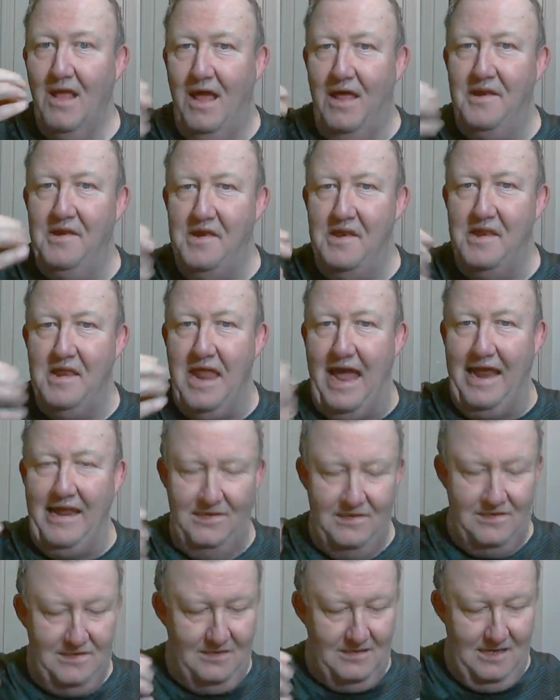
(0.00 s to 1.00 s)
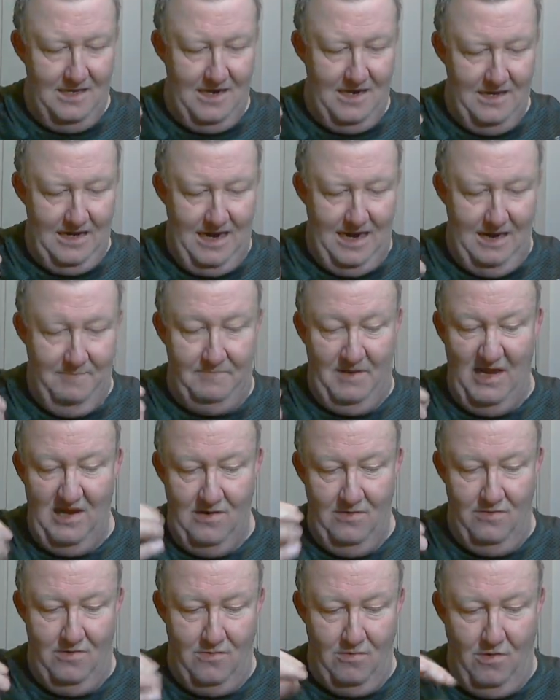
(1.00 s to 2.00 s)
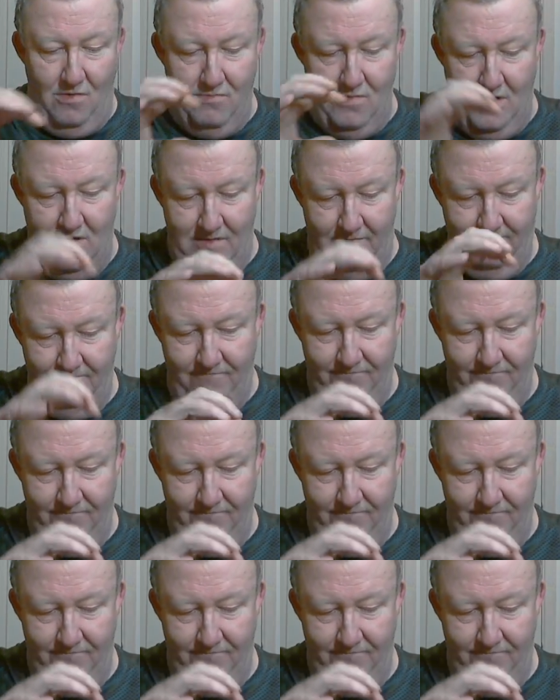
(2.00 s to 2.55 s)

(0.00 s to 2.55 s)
a nice jalapeno aroma.